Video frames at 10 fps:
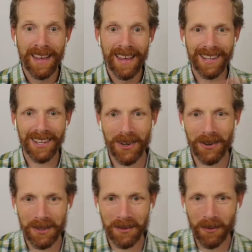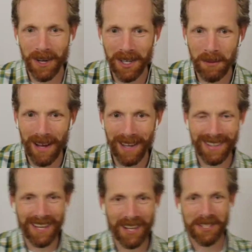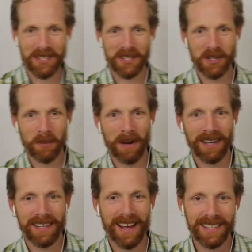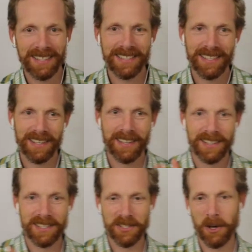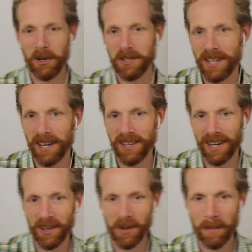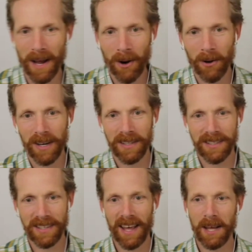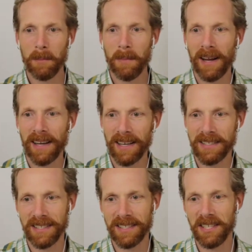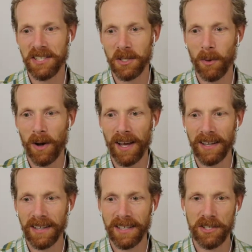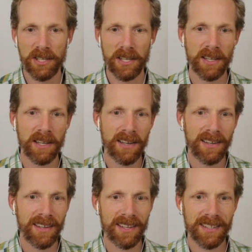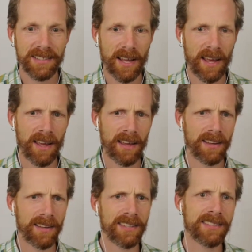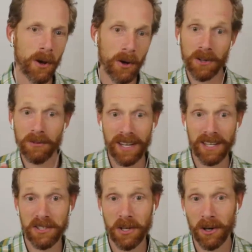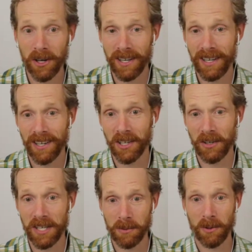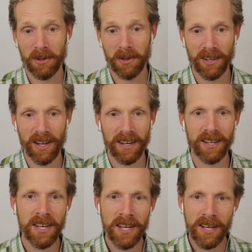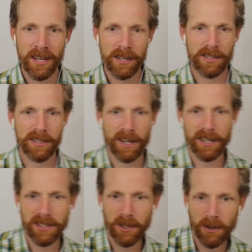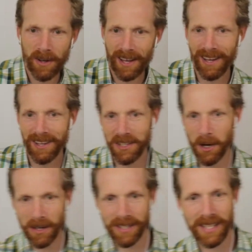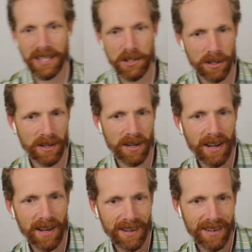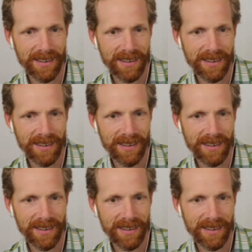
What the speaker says: Hello and welcome back to the Healthy GSO podcast. This is your host, Dr. Aaron LeBauer, and today my guest is Kishie Wyatt. Kishie is the owner of Radiance Yoga here in Greensboro, North Carolina. She's also a yoga teacher and